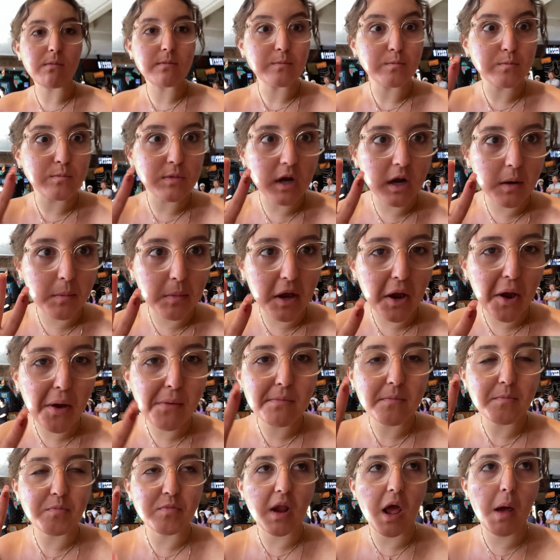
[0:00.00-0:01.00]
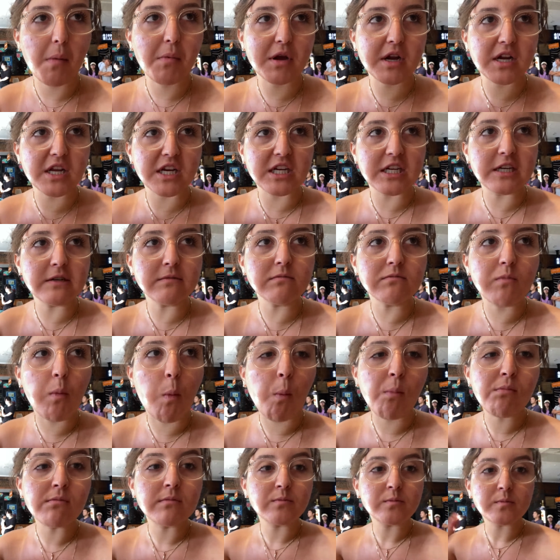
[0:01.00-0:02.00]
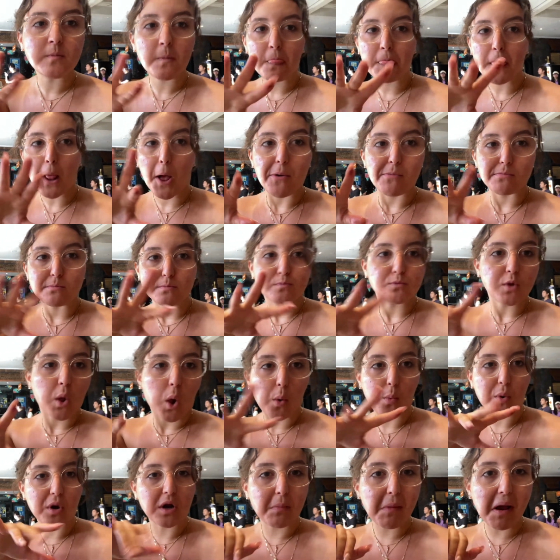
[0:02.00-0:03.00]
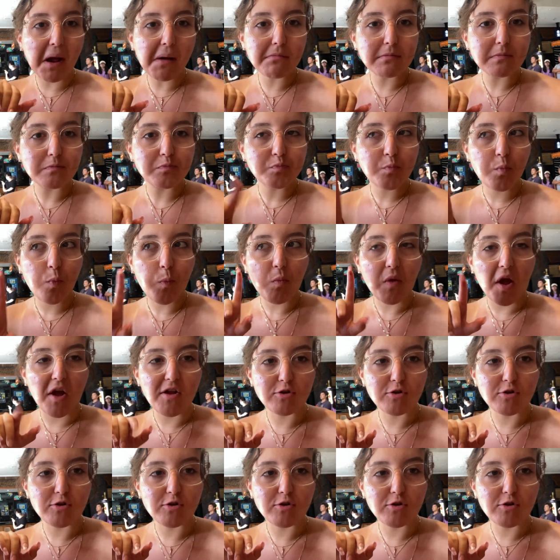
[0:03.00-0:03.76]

BRB. I'm gonna eat, work a bit, and I'll